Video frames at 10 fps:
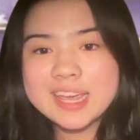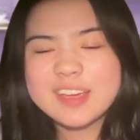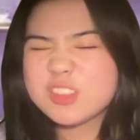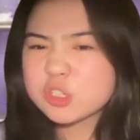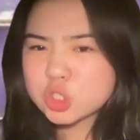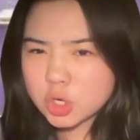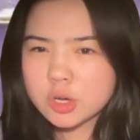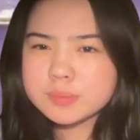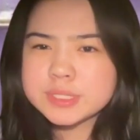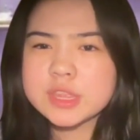If there's
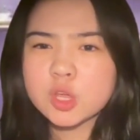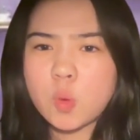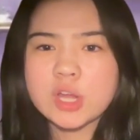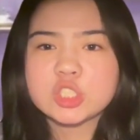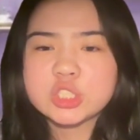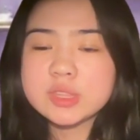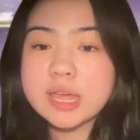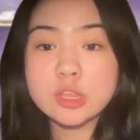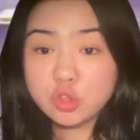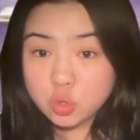terms in the question
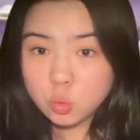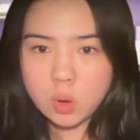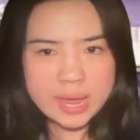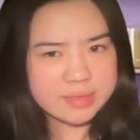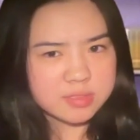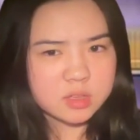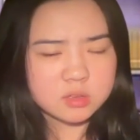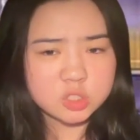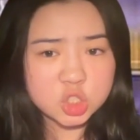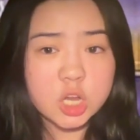that you and the
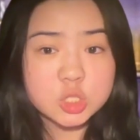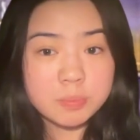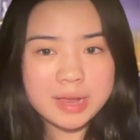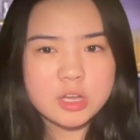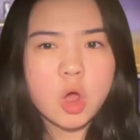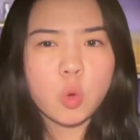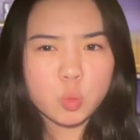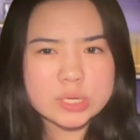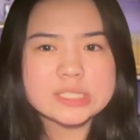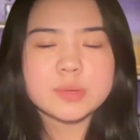judge might not
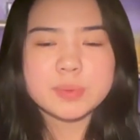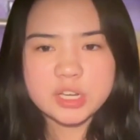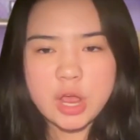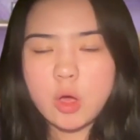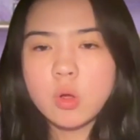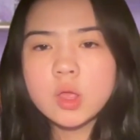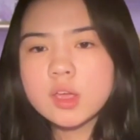reasonably know,